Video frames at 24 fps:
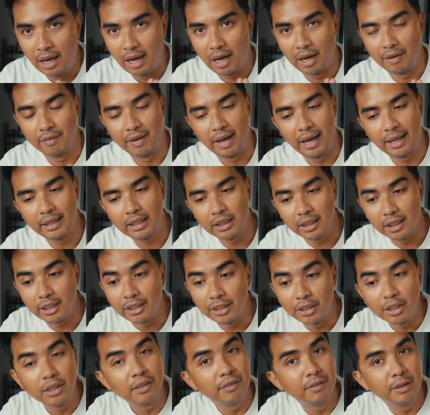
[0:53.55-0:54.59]
I've had
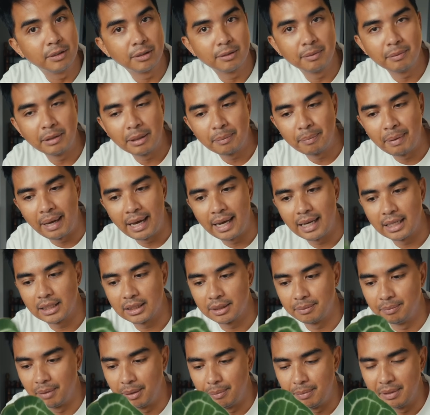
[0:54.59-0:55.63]
Clarinerviums in the
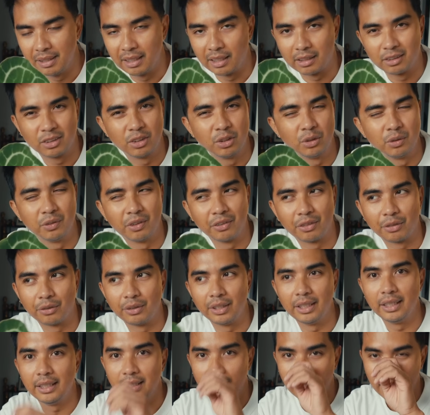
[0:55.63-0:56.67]
past, maybe like 2 or
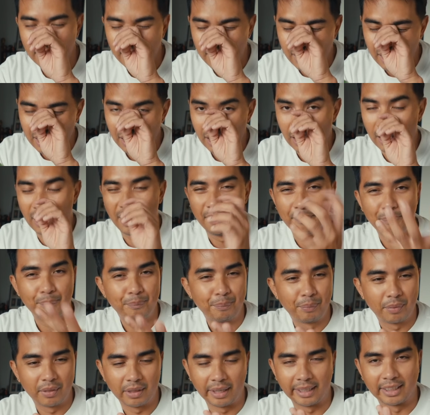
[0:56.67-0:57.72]
3,
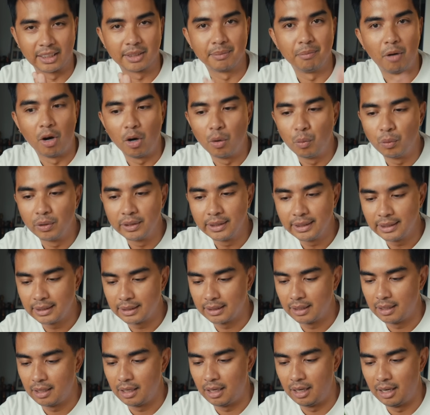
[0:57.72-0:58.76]
like small
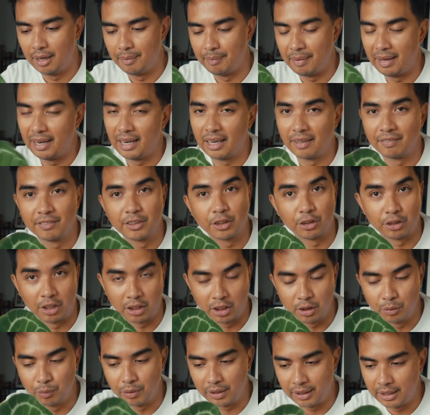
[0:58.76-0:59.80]
ones, and I've
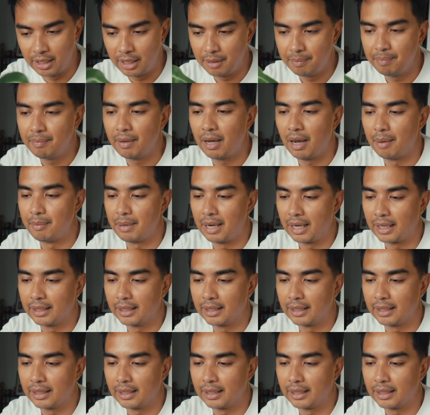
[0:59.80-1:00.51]
struggled with them, I'm not